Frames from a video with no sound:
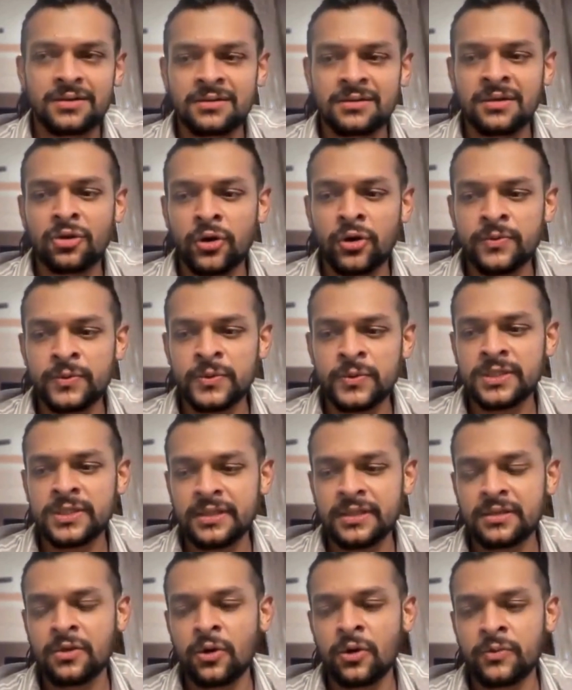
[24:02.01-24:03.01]
The
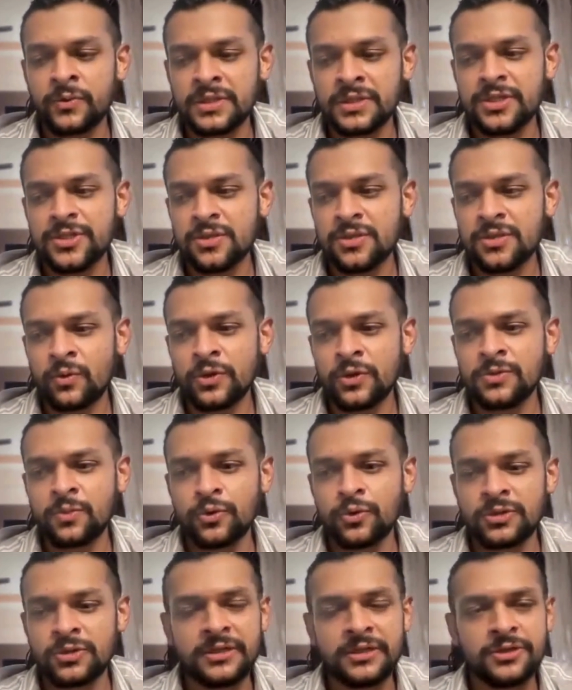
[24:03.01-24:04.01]
conversation was
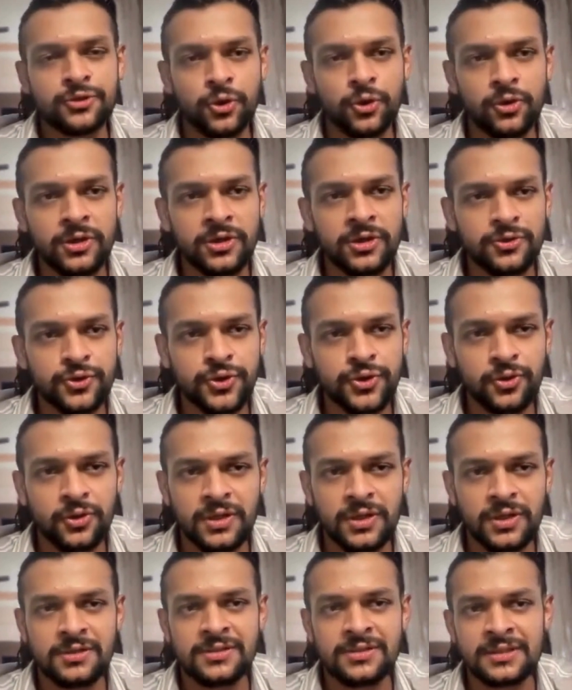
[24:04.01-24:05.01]
mostly shoulder to
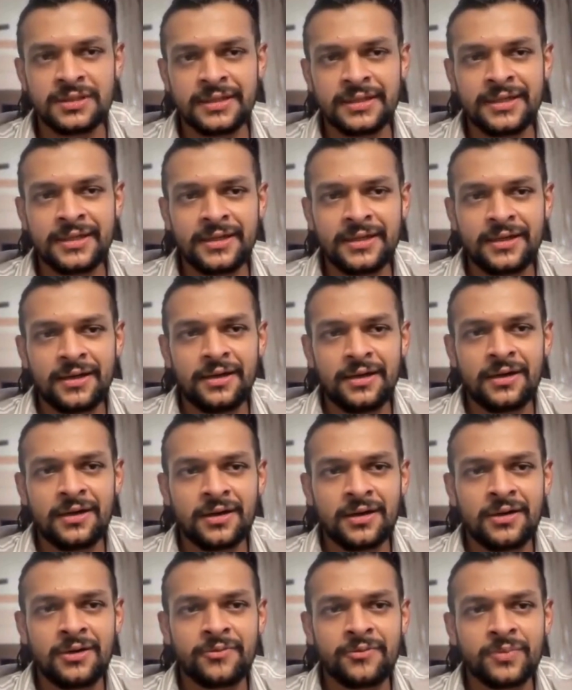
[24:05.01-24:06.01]
shoulder.
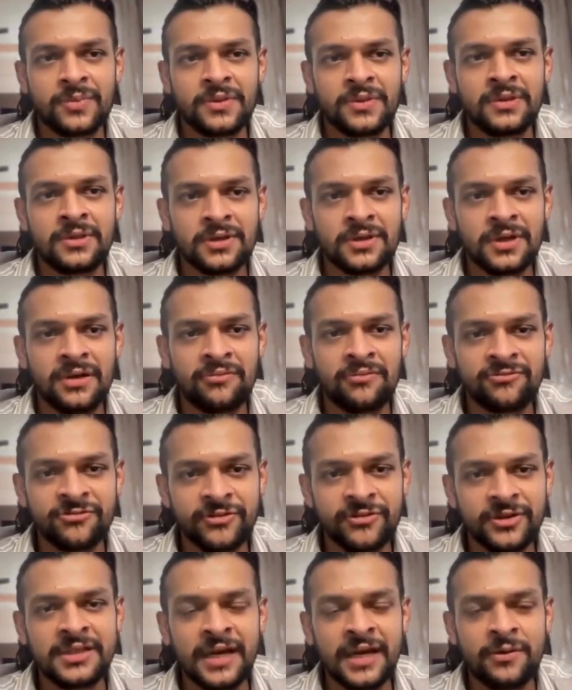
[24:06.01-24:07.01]
The
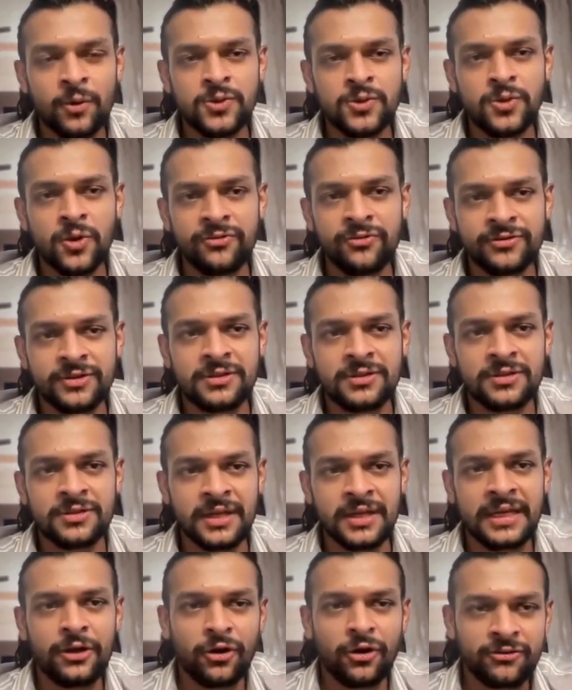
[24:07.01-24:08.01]
comfort that was
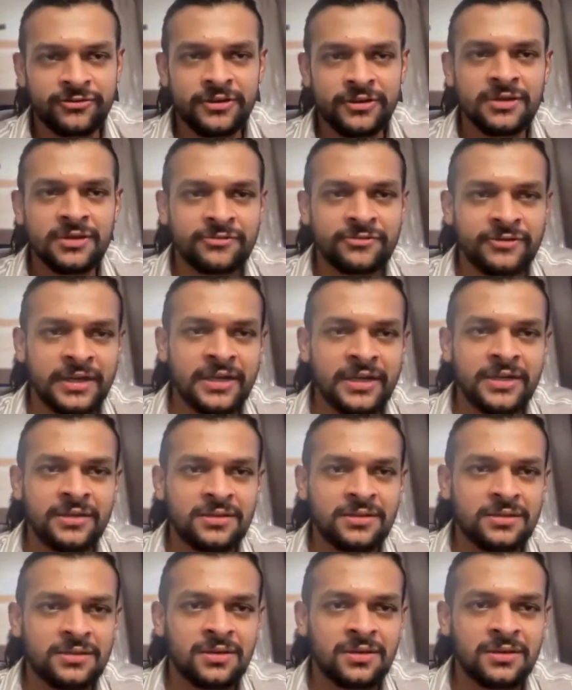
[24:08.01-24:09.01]
offered, he offered a
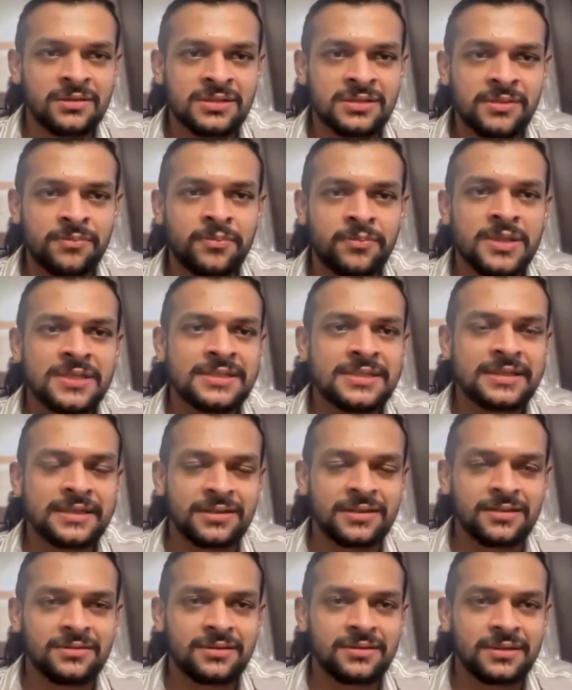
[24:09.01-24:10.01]
very simple
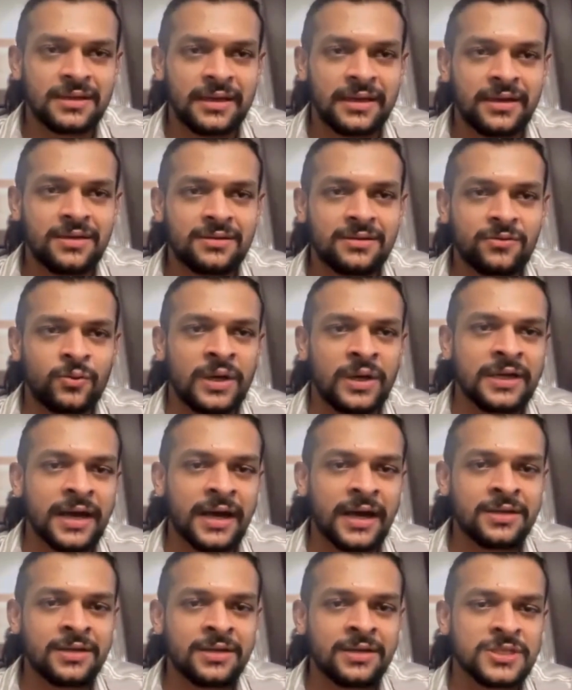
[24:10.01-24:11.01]
seat. Like one
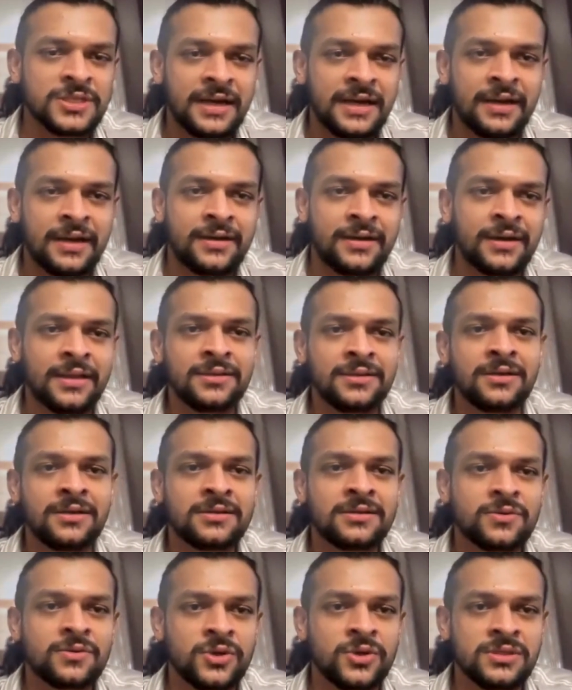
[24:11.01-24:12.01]
character was standing and the
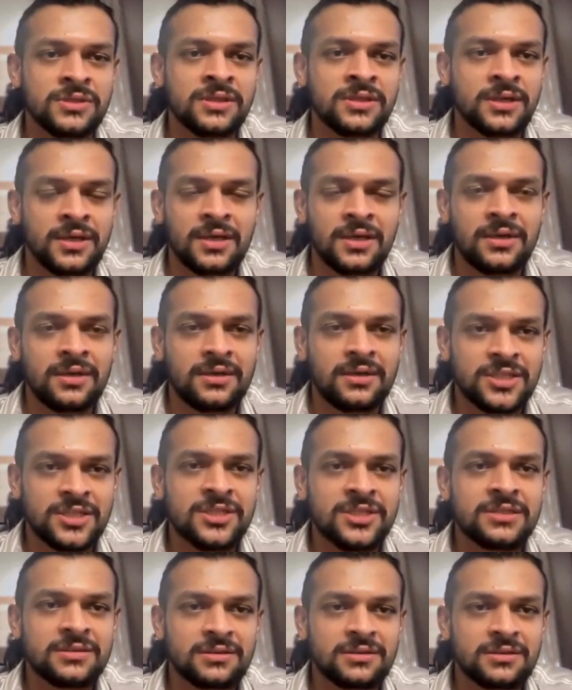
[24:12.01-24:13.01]
other was
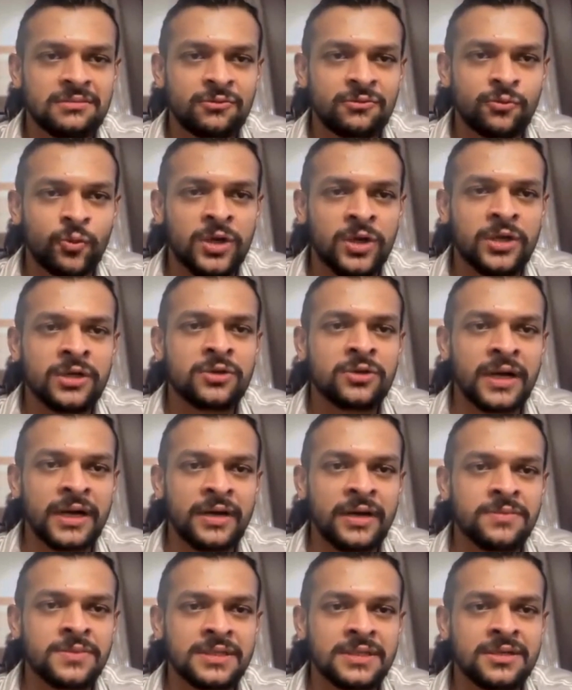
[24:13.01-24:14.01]
just wanted to
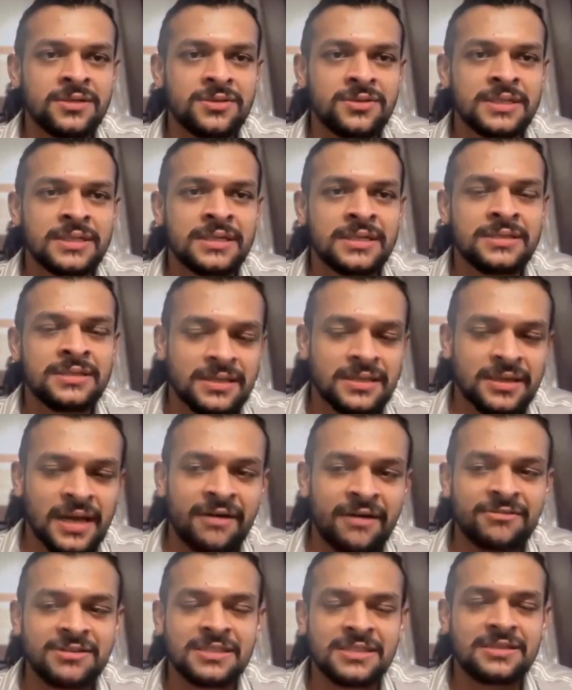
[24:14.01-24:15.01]
let him sit. So he didn't say,
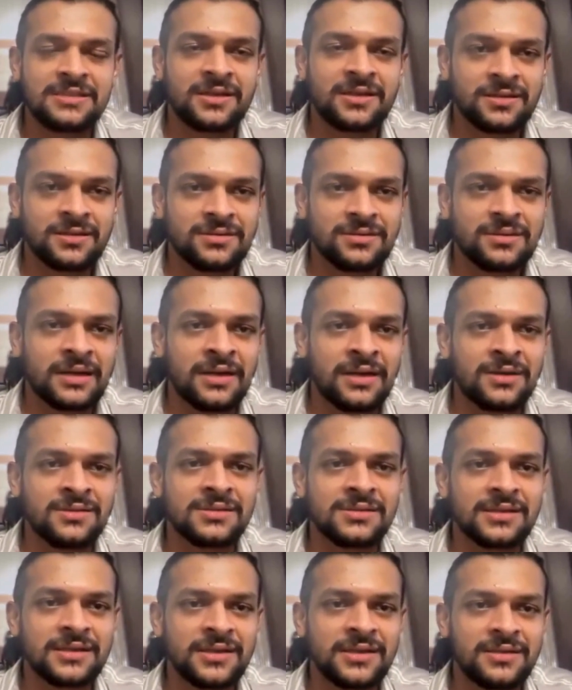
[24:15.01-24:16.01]
have a seat, take
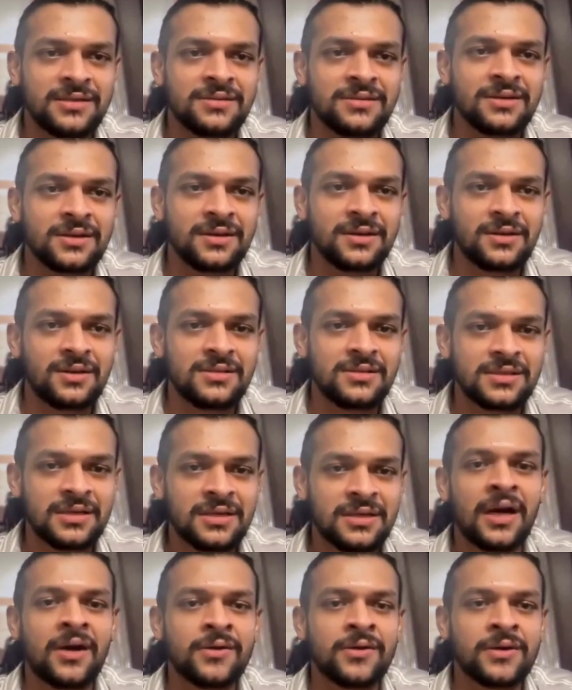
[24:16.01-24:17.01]
a seat,
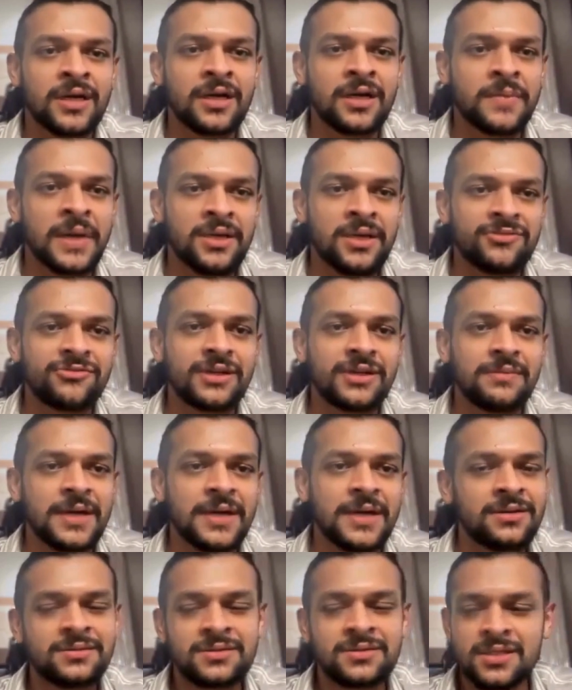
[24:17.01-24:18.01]
sit down, it'll make you feel
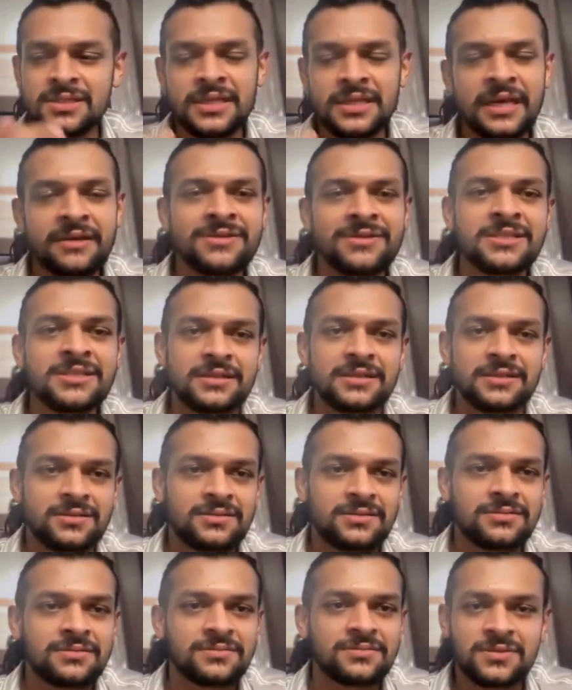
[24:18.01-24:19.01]
better. Just gave a
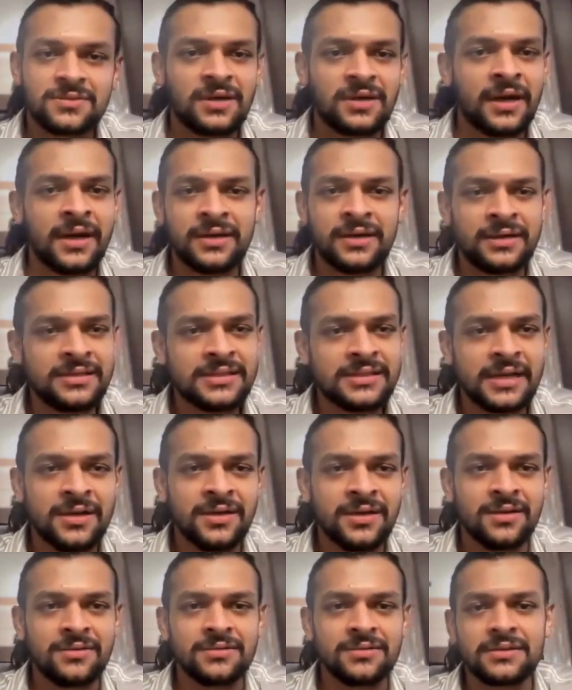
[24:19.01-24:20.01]
seat. And he
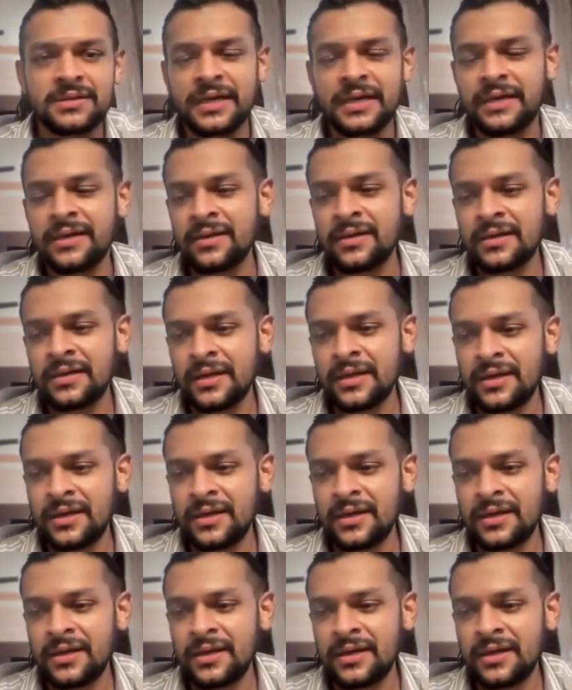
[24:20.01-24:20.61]
sat down, right?